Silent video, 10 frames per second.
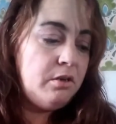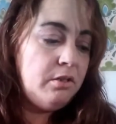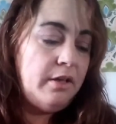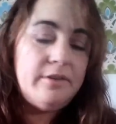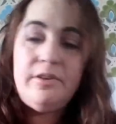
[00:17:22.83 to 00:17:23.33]

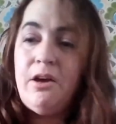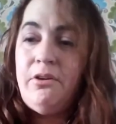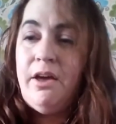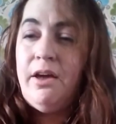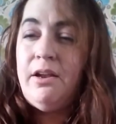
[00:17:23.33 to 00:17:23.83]
the last
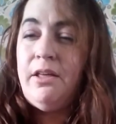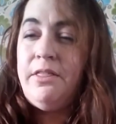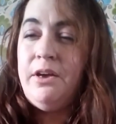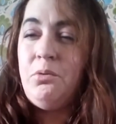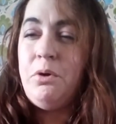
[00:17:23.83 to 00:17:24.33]
count I had, I
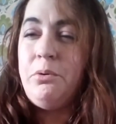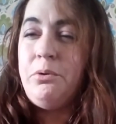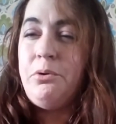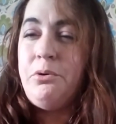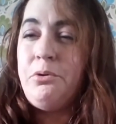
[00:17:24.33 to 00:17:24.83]
think we
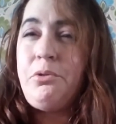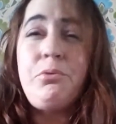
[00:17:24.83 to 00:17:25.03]
were